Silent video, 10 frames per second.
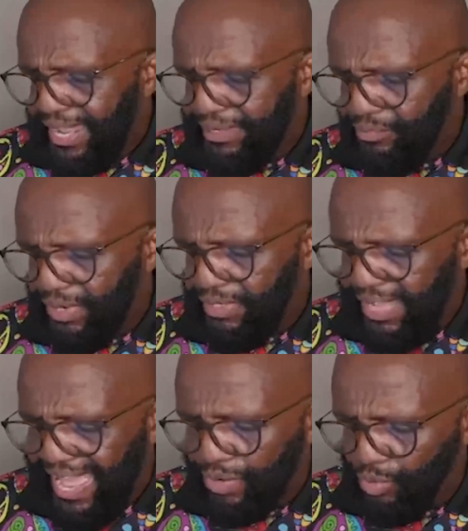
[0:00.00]
and
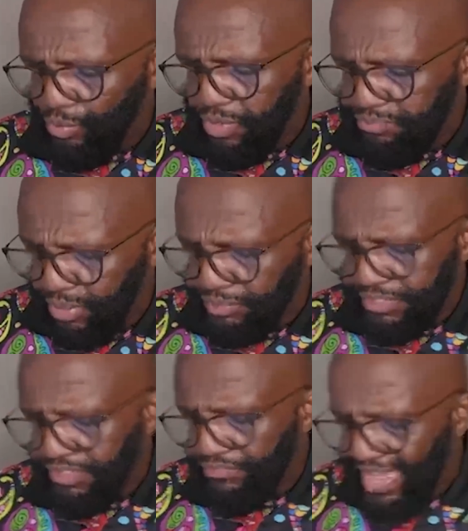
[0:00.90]
will I will rebuke
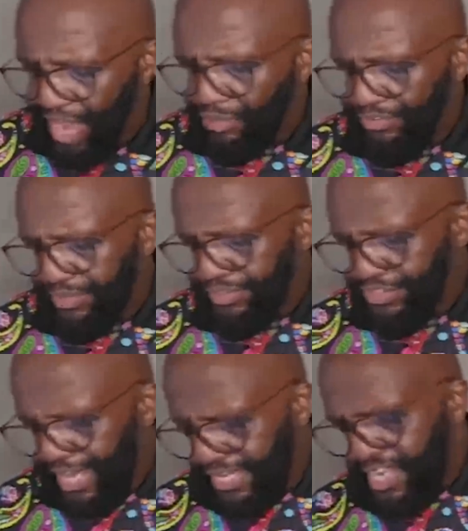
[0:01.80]
the devourer for your
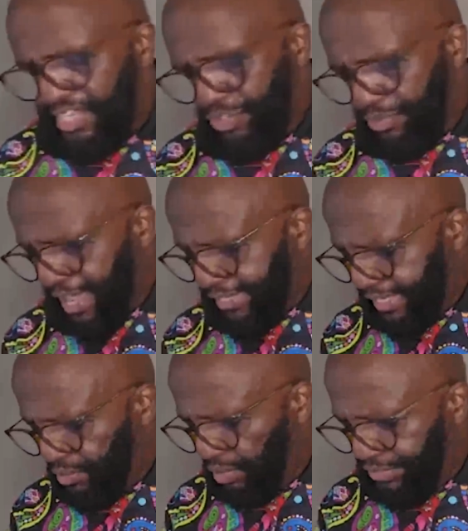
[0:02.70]
sake so that
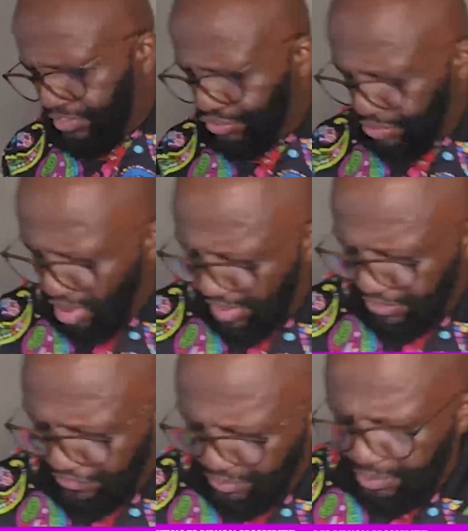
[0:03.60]
he will destroy
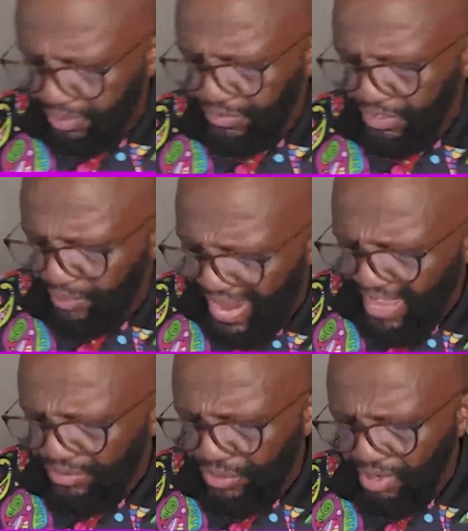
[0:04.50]
the fruit of your
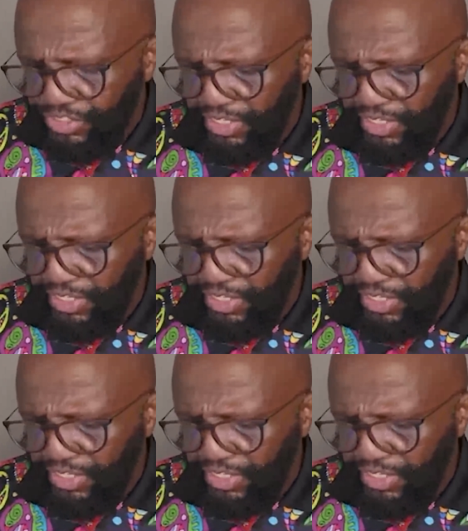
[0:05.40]
ground nor